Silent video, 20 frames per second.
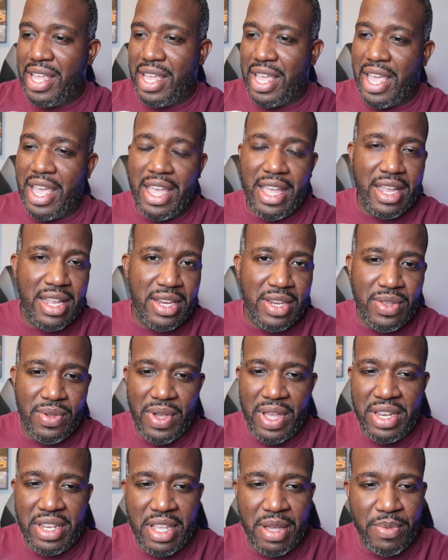and you
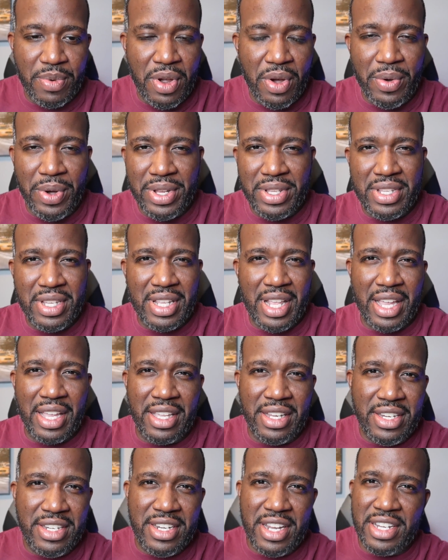end up going to like
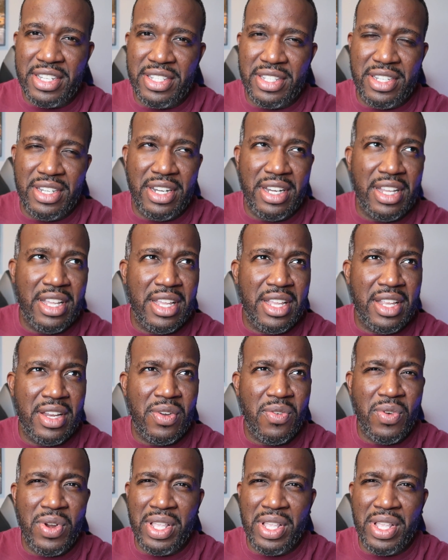congestion,